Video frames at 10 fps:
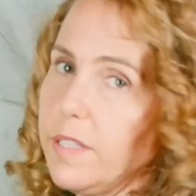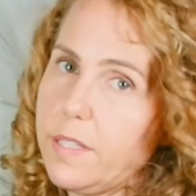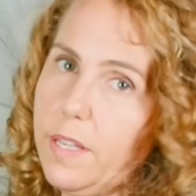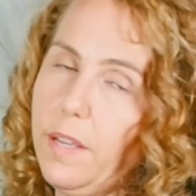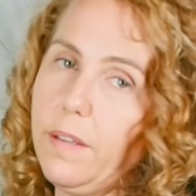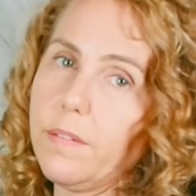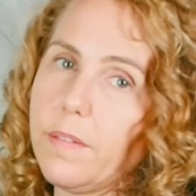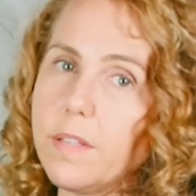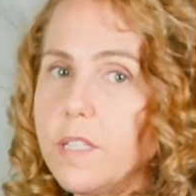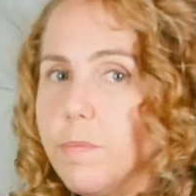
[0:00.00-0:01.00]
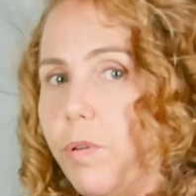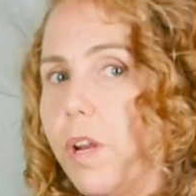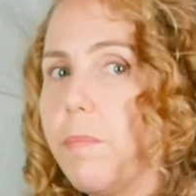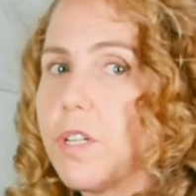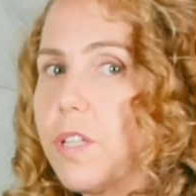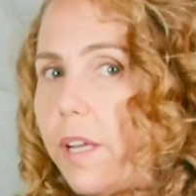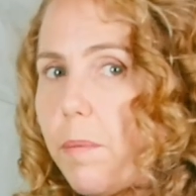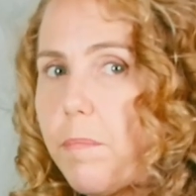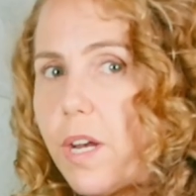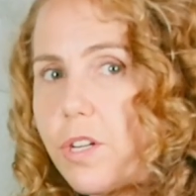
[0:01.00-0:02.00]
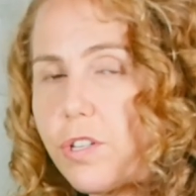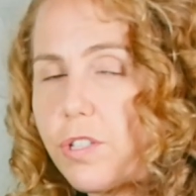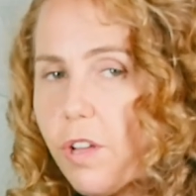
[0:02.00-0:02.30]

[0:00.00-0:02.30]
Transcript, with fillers: can see, this is pretty much like a miniature